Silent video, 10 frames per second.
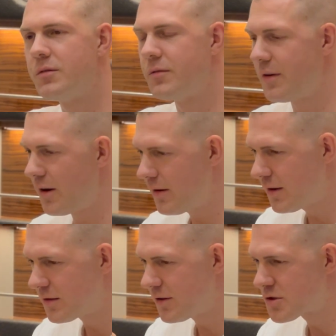very
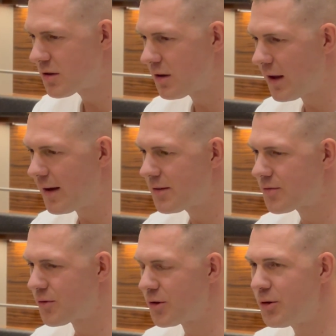
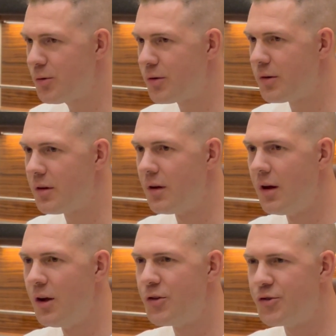individualized for you. The
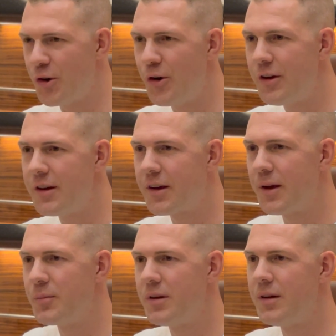journey
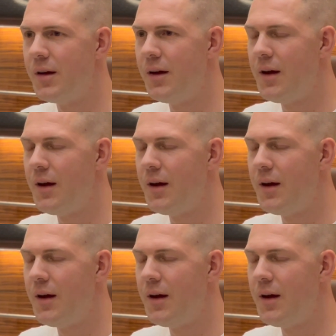can be